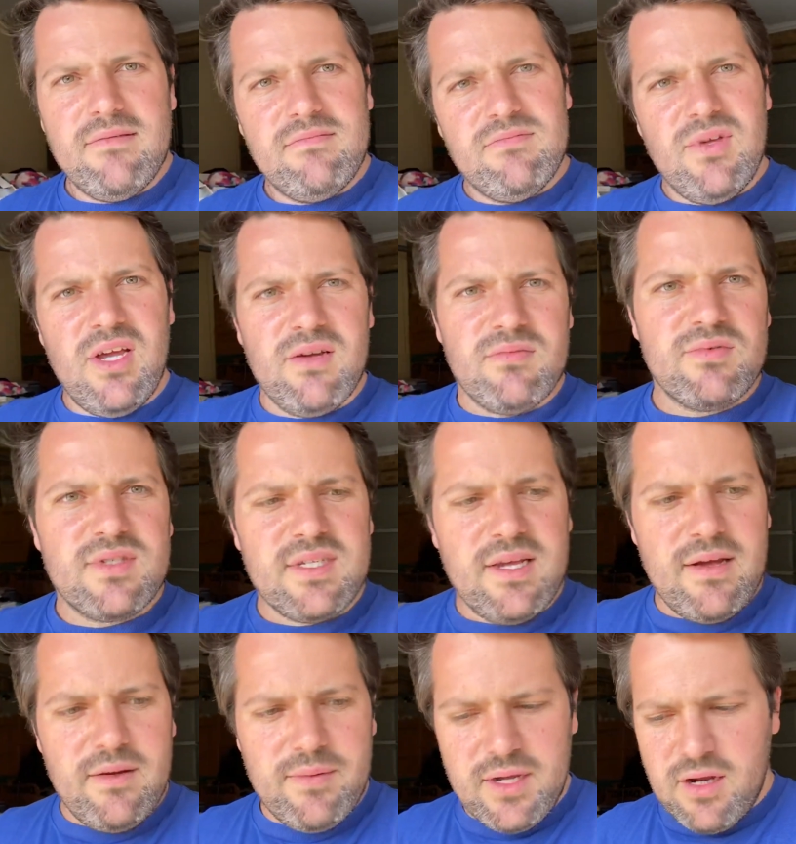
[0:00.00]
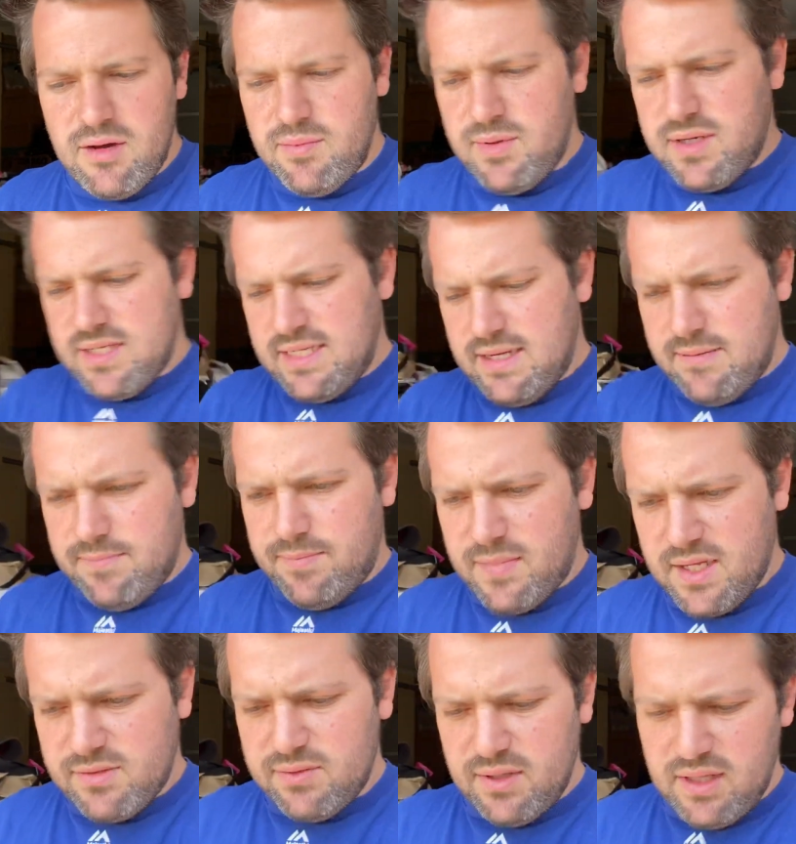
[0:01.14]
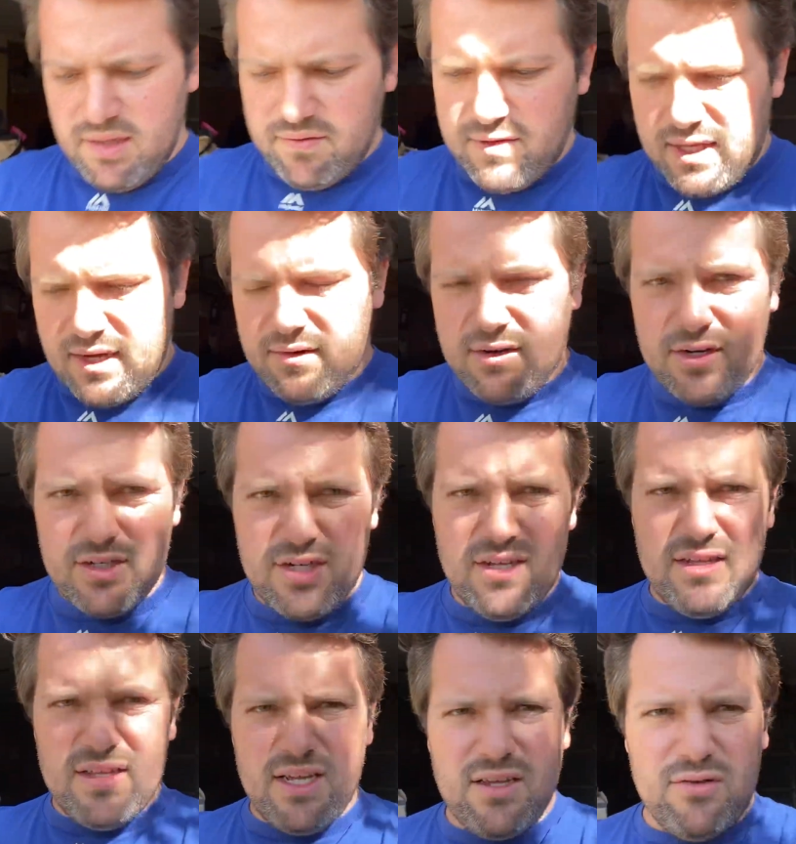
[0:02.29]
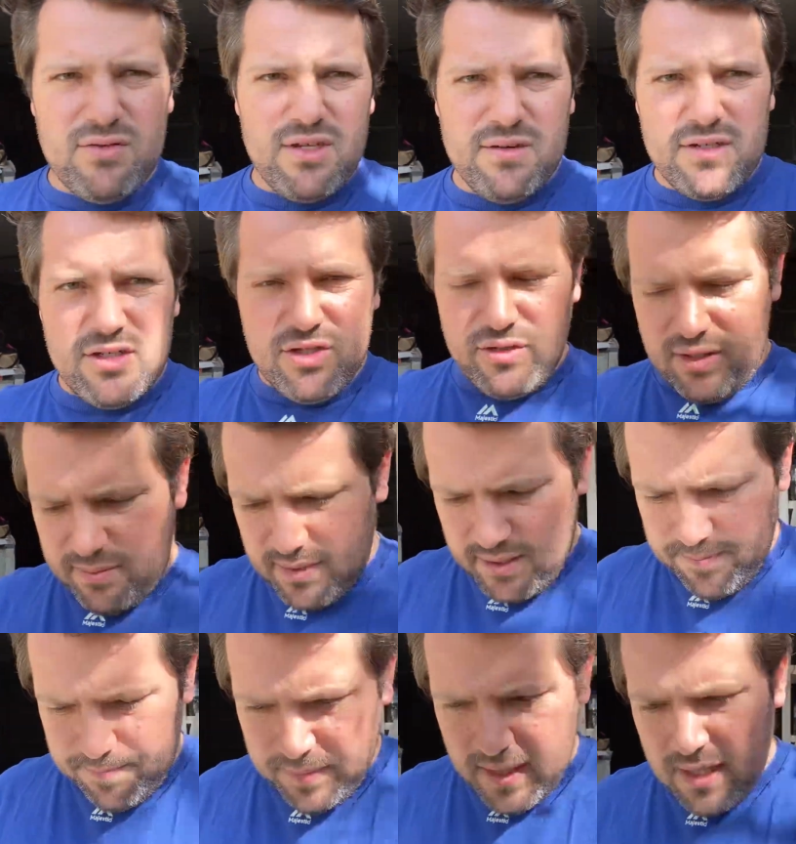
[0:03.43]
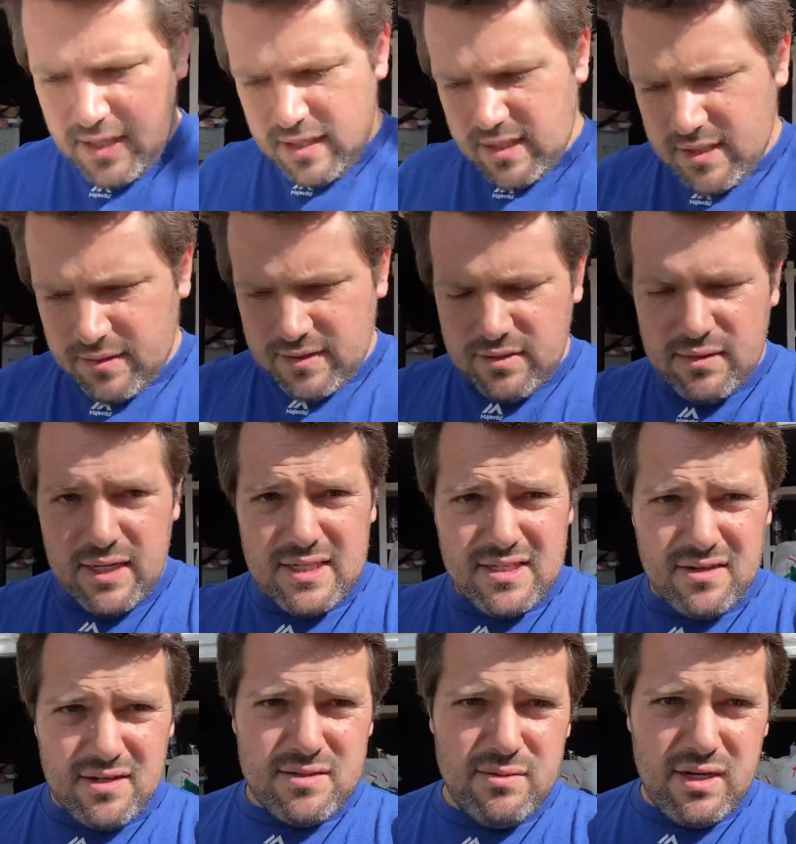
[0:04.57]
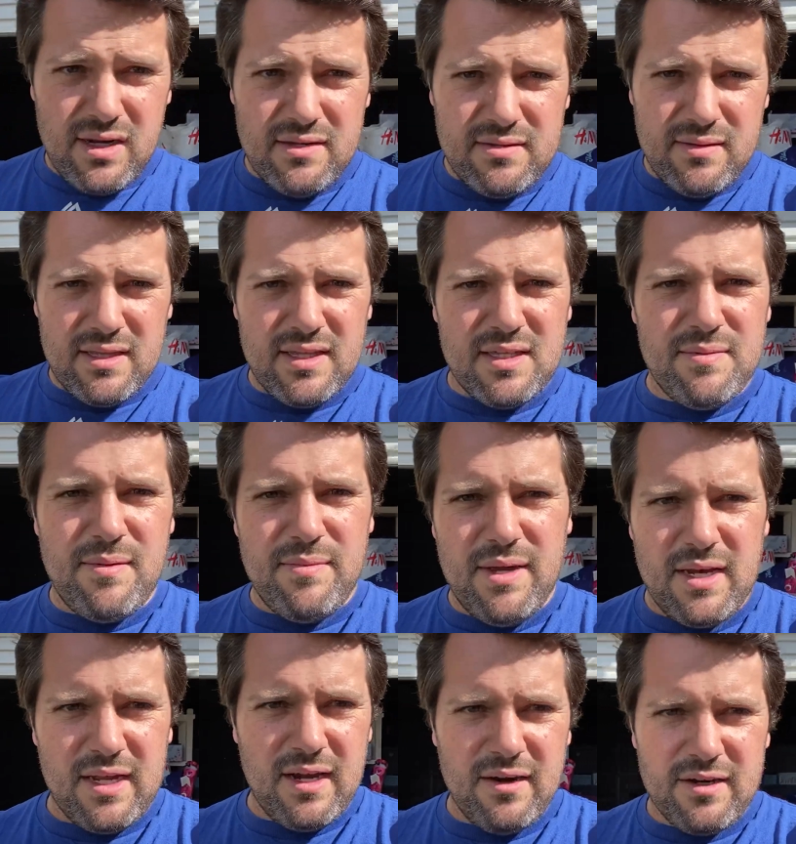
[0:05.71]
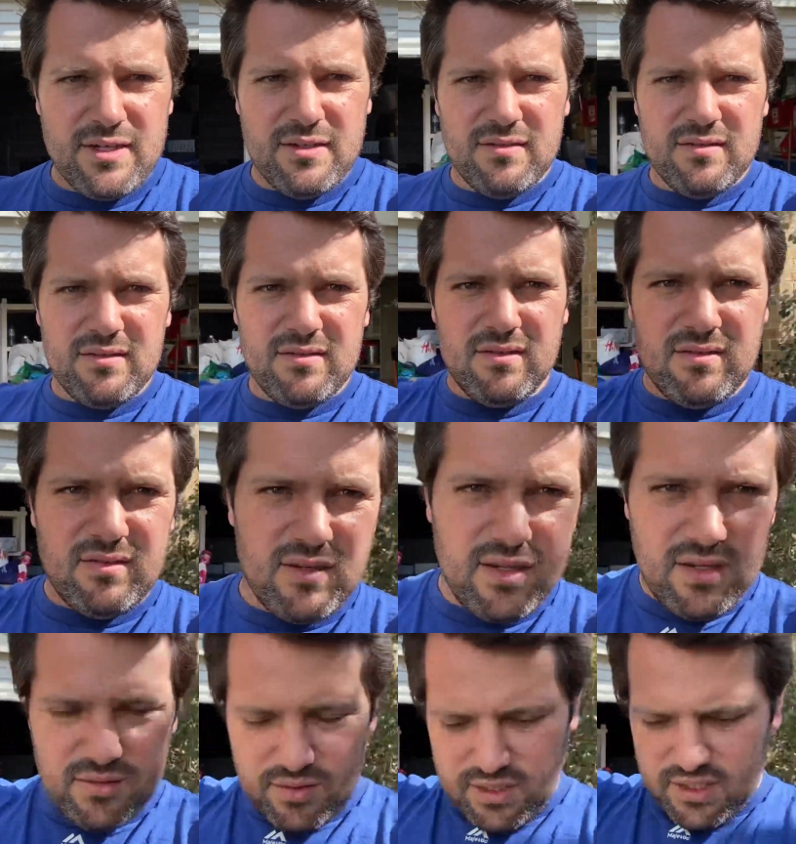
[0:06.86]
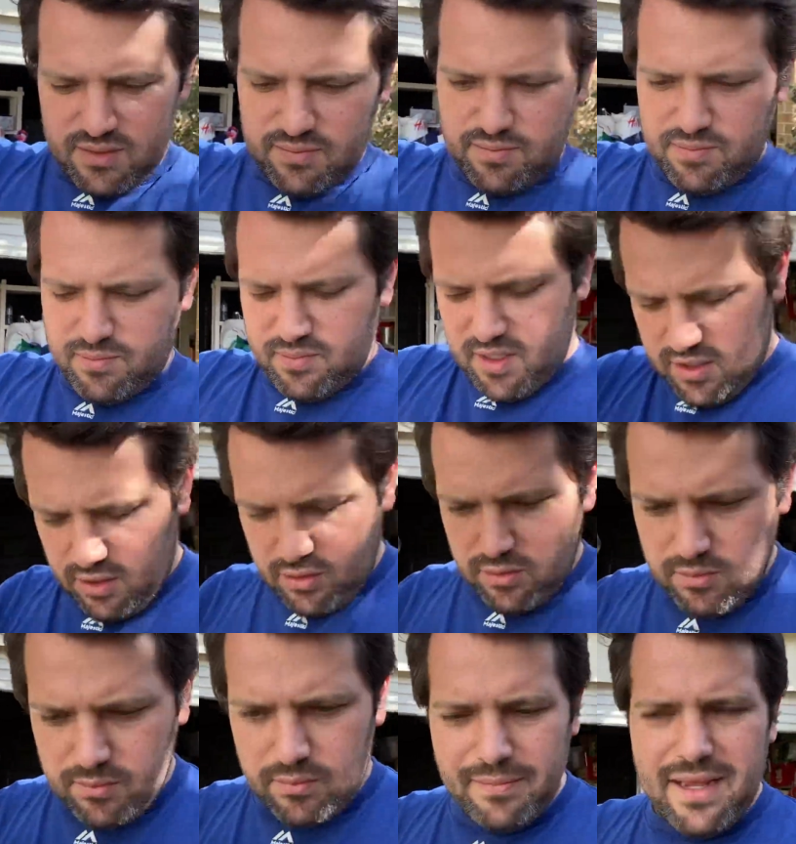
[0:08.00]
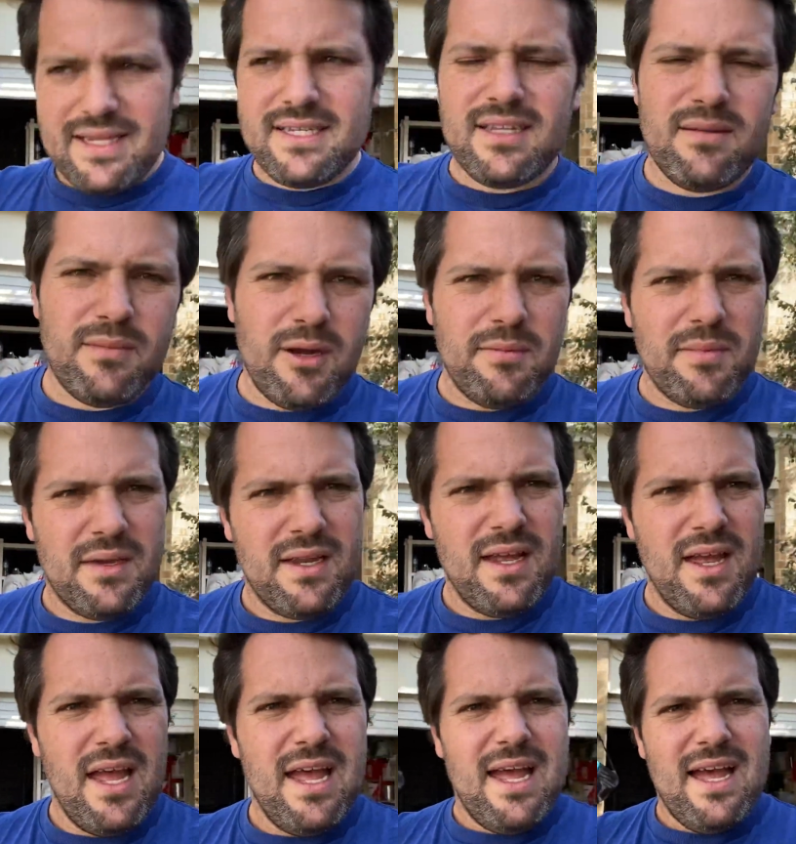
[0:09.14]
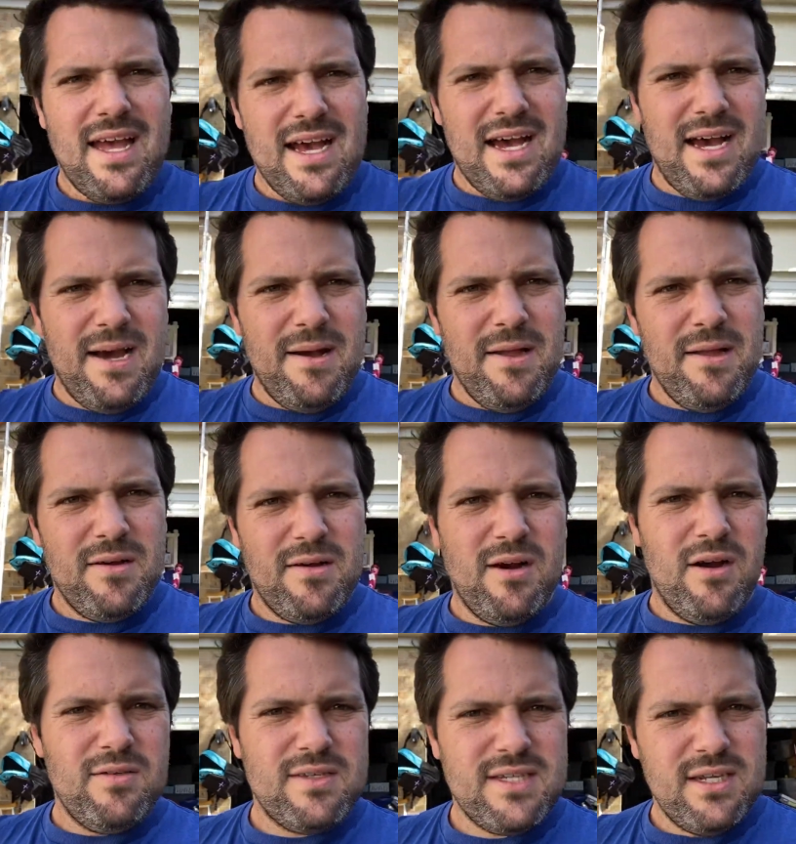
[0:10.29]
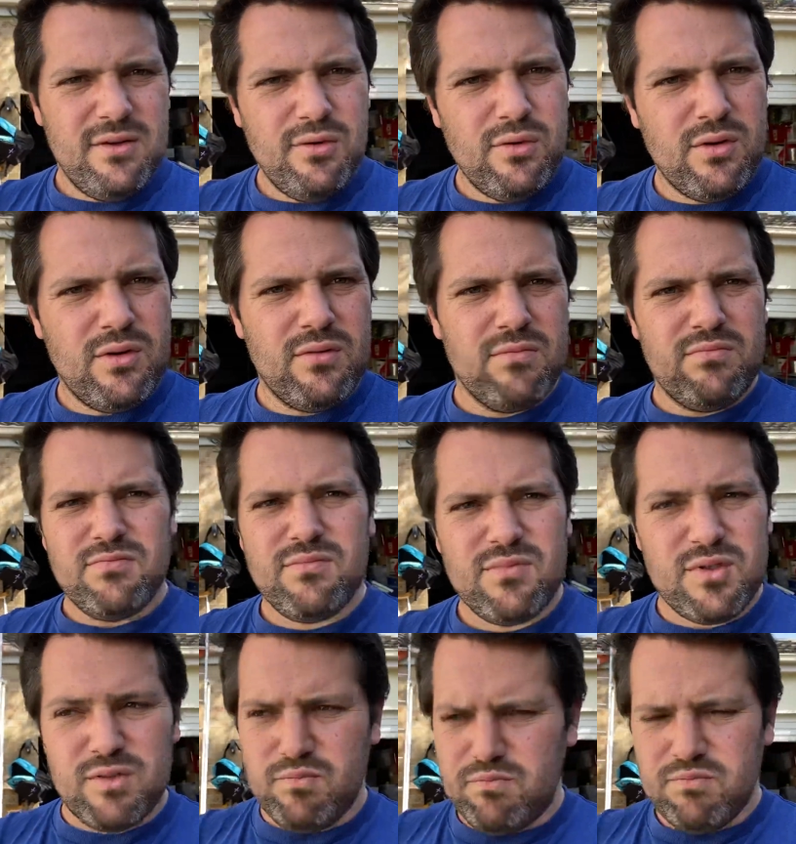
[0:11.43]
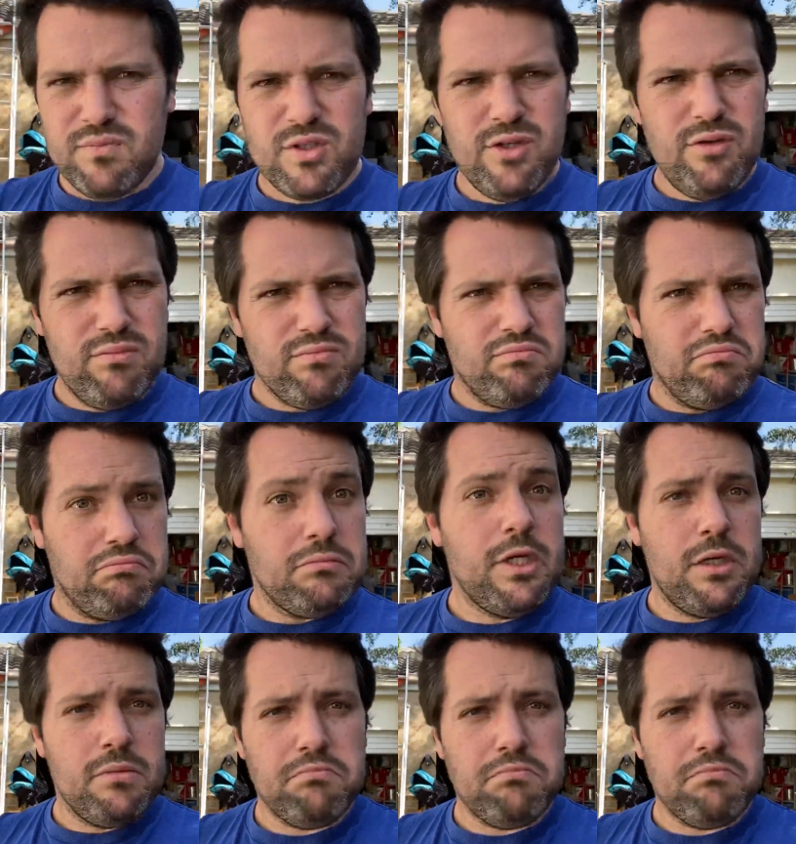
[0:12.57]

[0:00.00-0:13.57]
yeah, we'll see how we go. But as we leave the garage, thank you all so much for joining me. So until next time, guys, my name's Matt. It's been Panda Garage, which is a whole mess at the moment. I'll see you all soon. Yeah.